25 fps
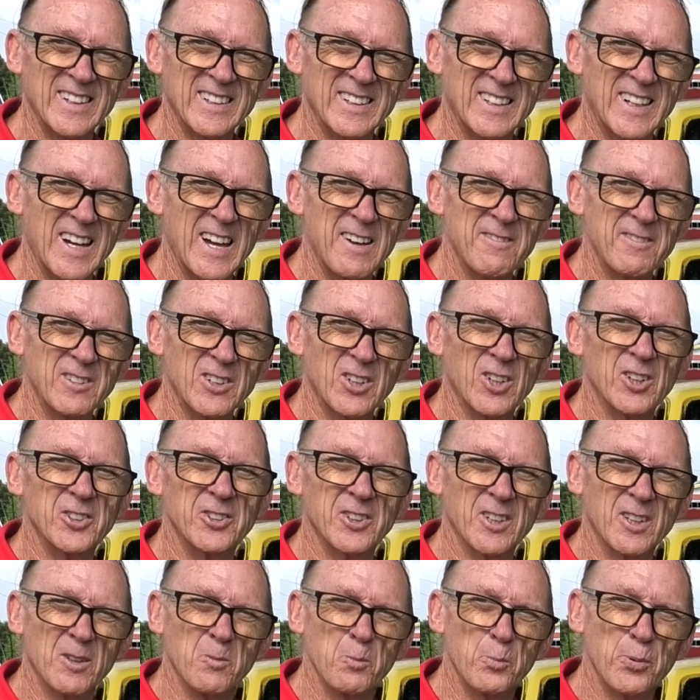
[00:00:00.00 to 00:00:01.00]
I haven't
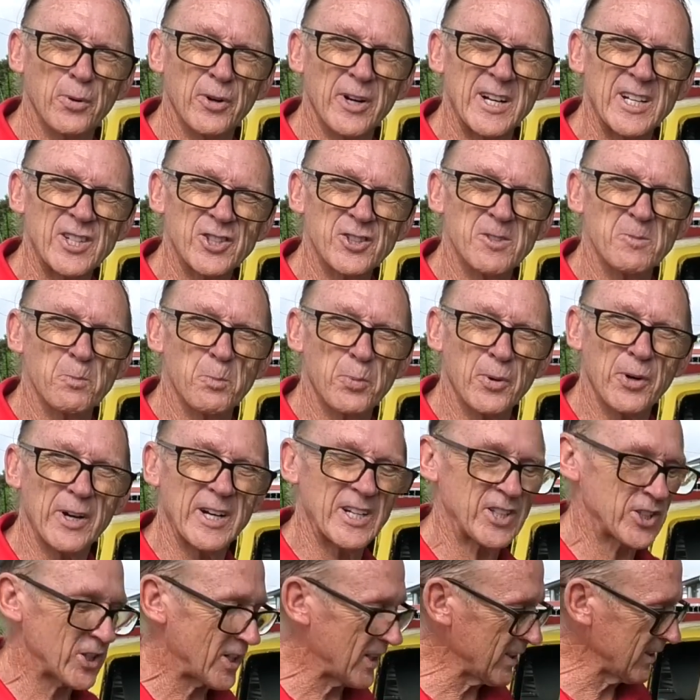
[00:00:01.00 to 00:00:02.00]
got the compression
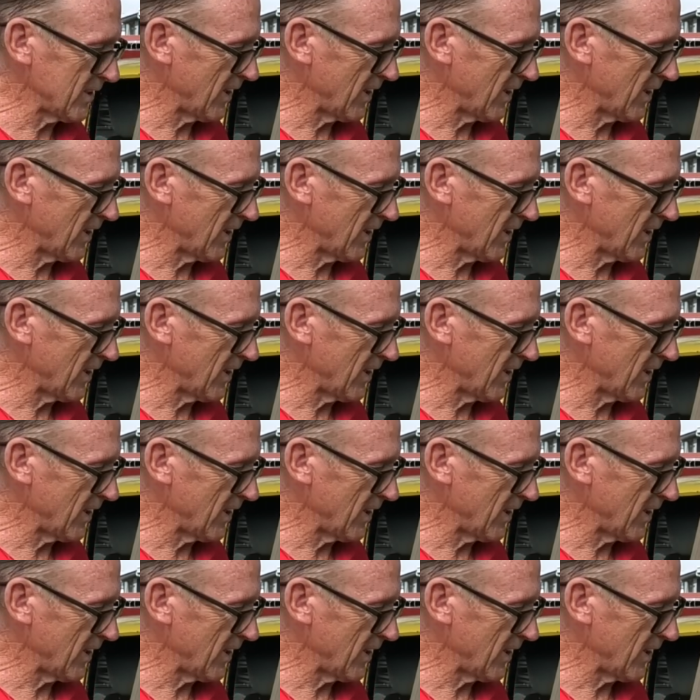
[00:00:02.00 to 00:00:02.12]
pressure